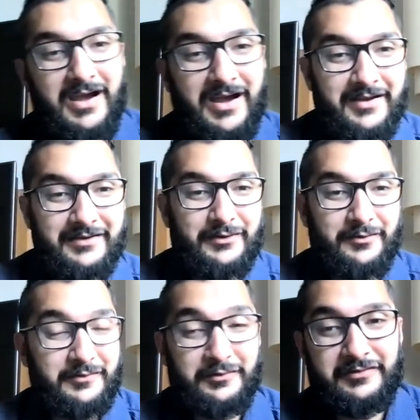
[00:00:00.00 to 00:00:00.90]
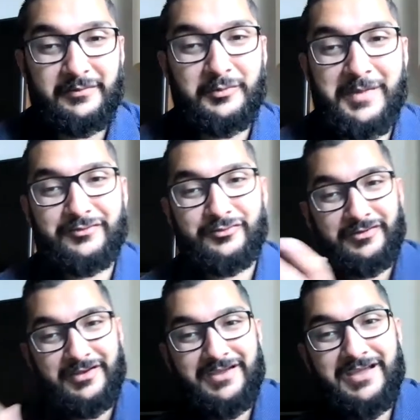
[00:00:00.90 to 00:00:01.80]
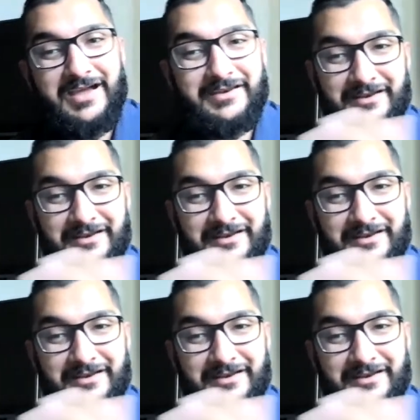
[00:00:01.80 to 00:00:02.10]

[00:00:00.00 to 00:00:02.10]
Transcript: a very similar mattress that he had